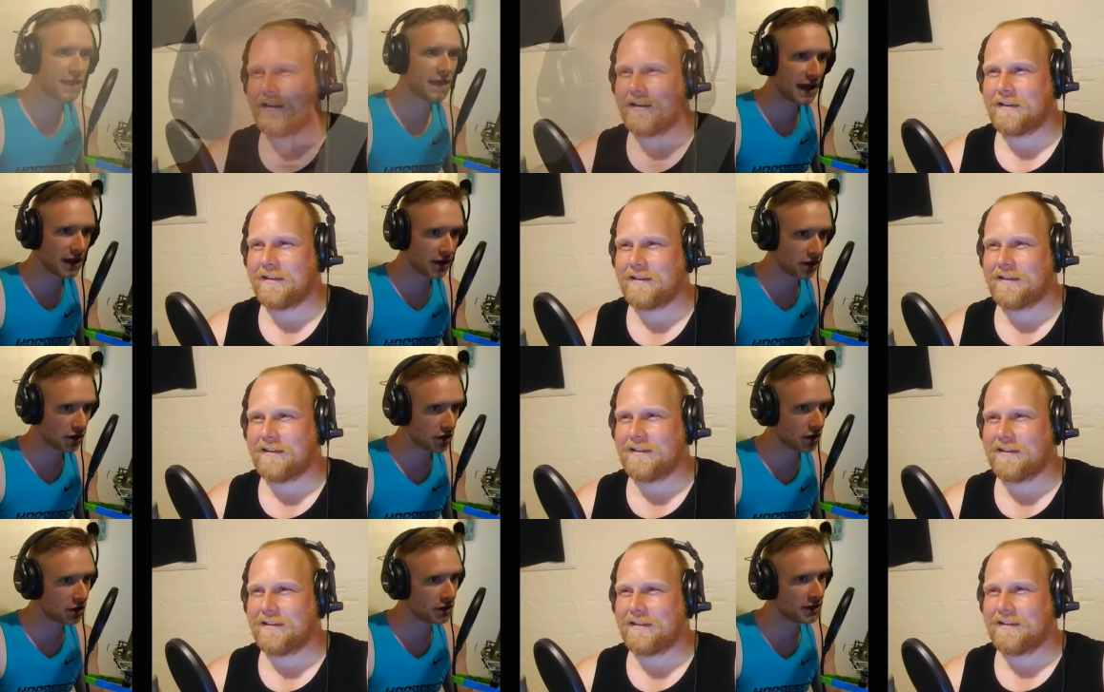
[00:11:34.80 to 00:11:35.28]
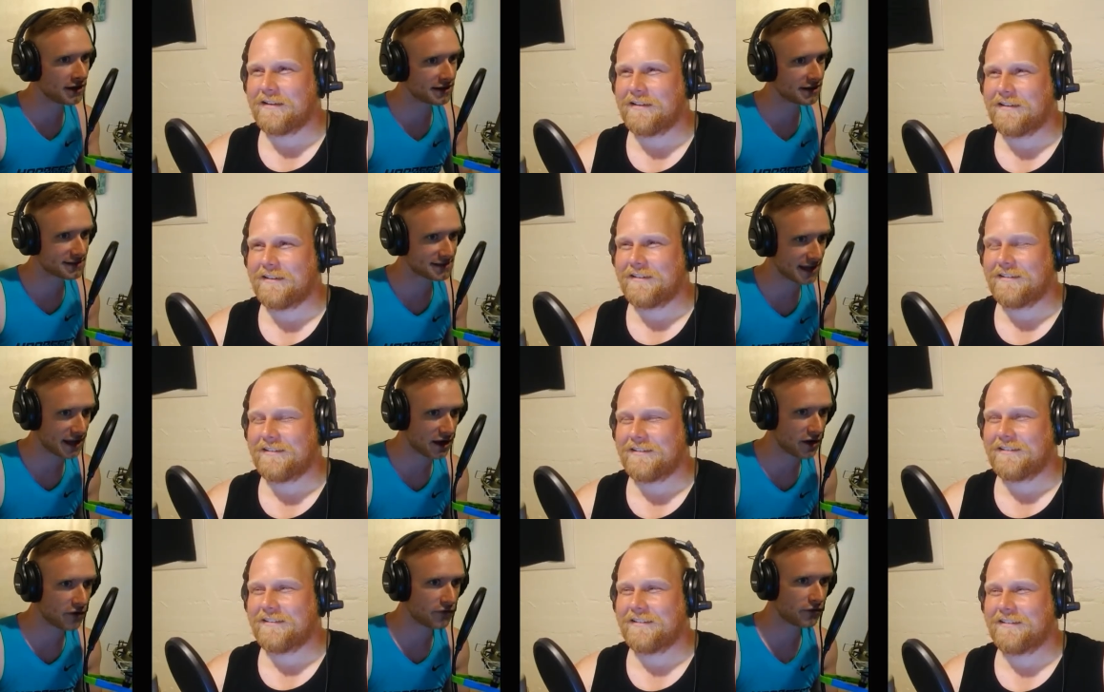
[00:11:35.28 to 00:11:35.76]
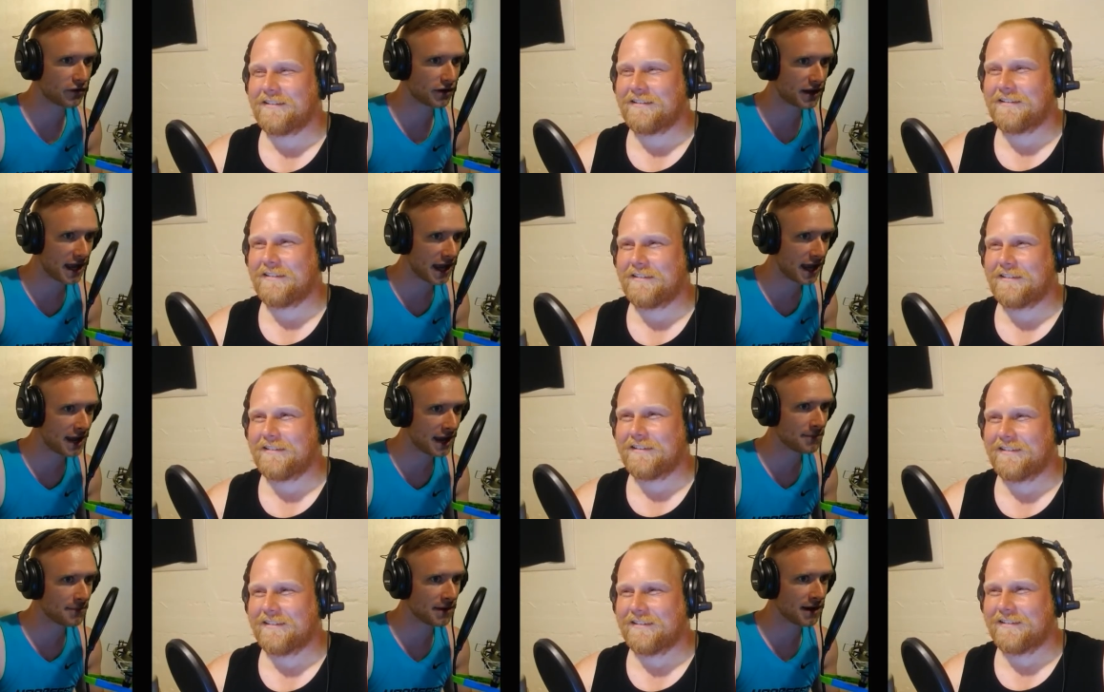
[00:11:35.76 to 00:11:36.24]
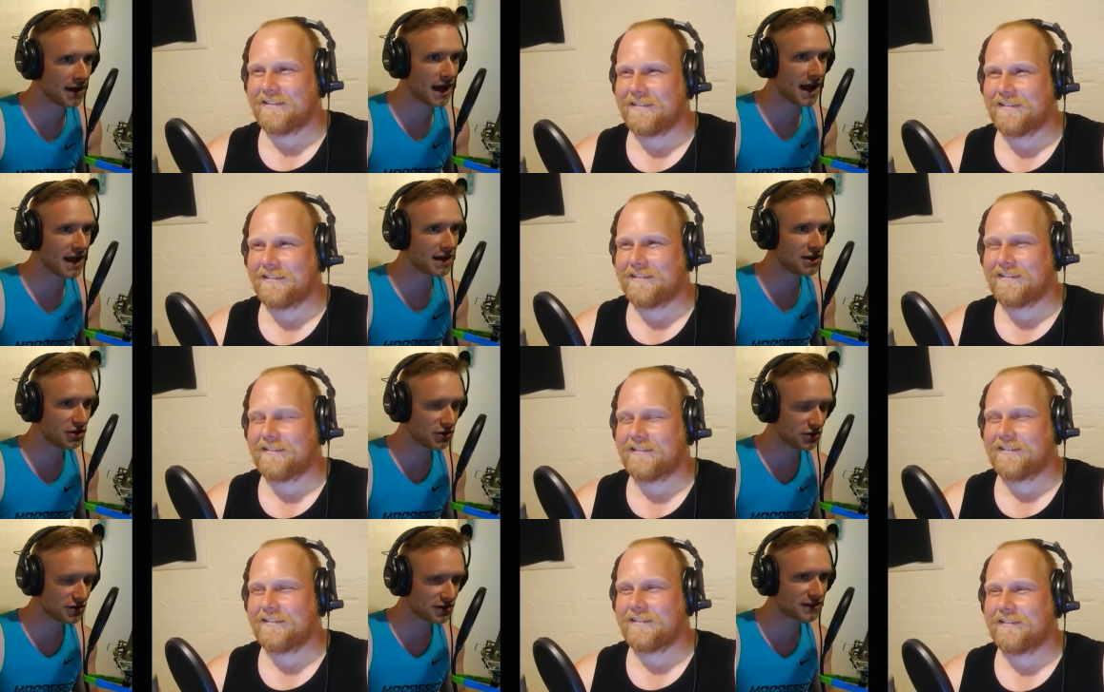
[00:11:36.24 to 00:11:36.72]
Speaker 1: thank goodness they overcame it.
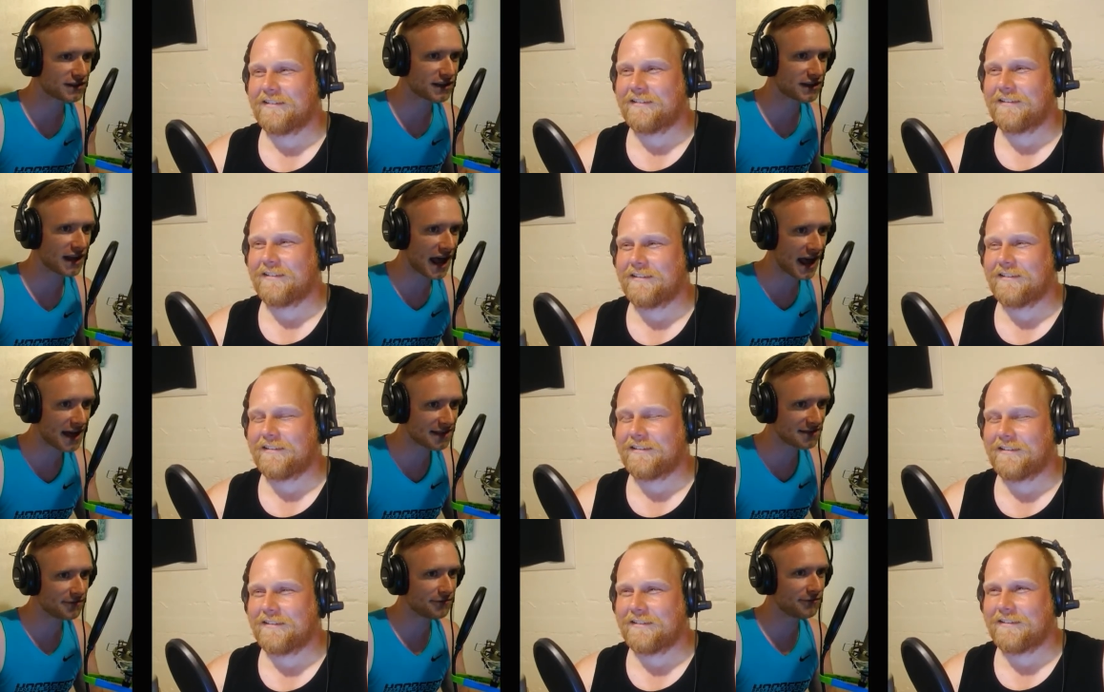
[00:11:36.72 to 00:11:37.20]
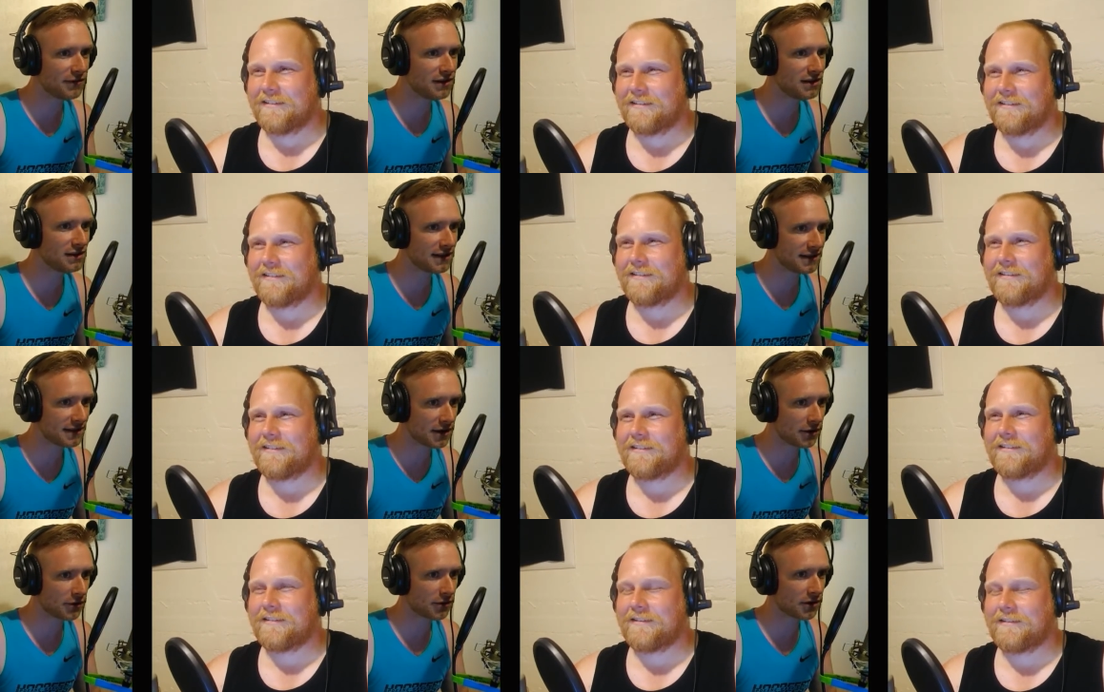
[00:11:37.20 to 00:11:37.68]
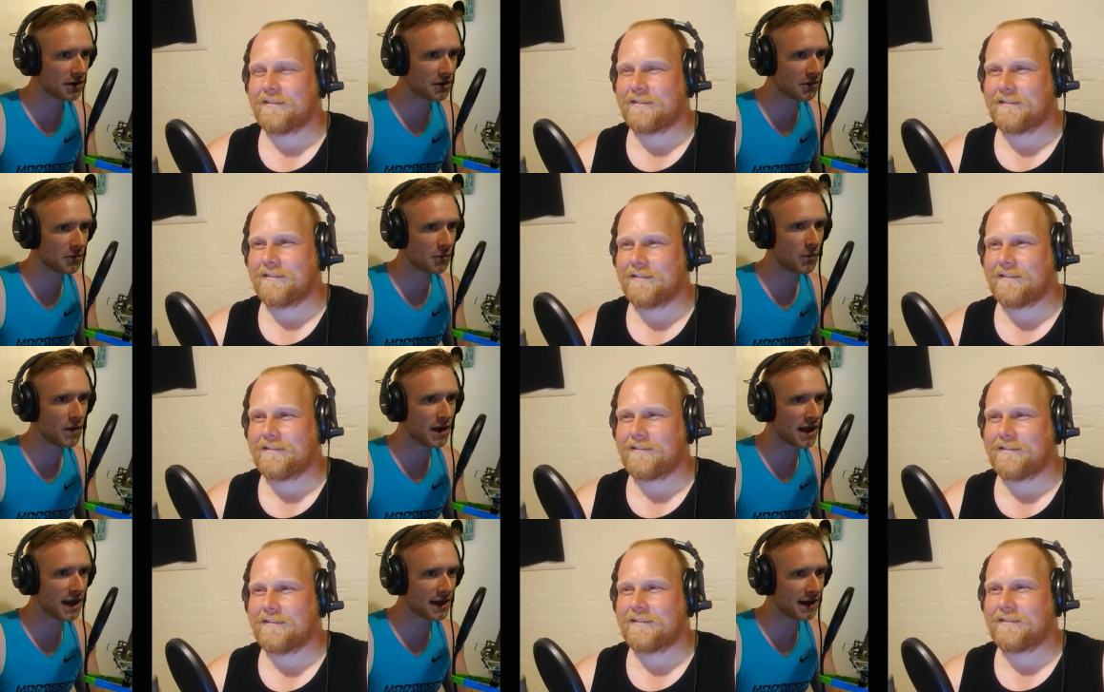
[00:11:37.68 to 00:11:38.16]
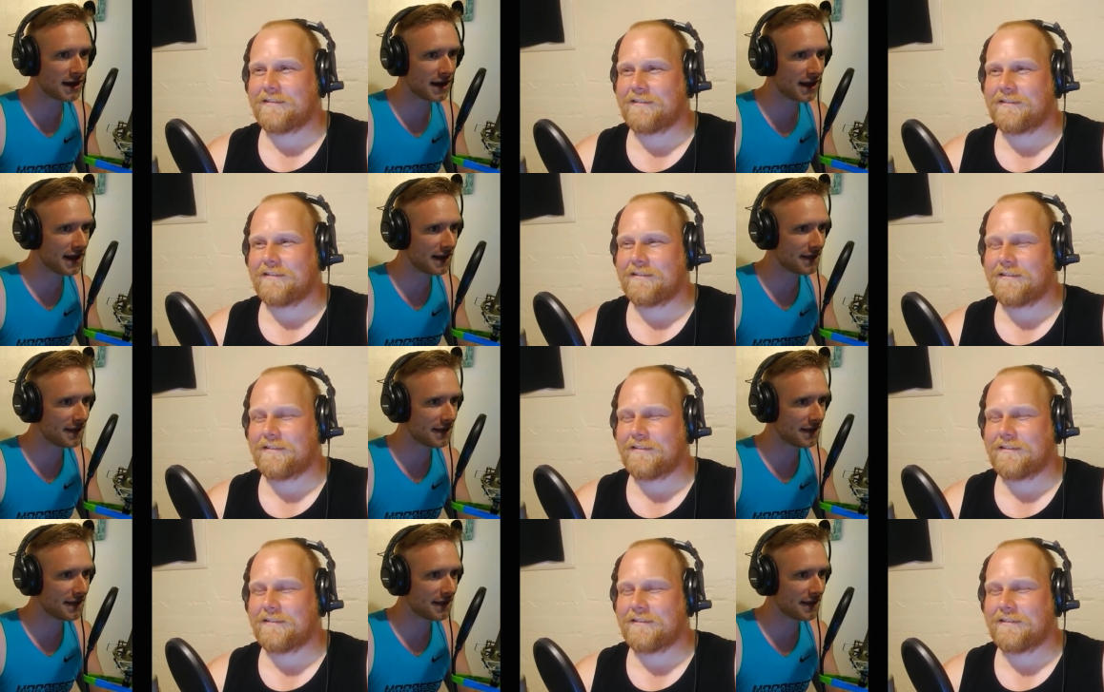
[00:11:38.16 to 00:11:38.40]
And you just had the feeling they were going to win.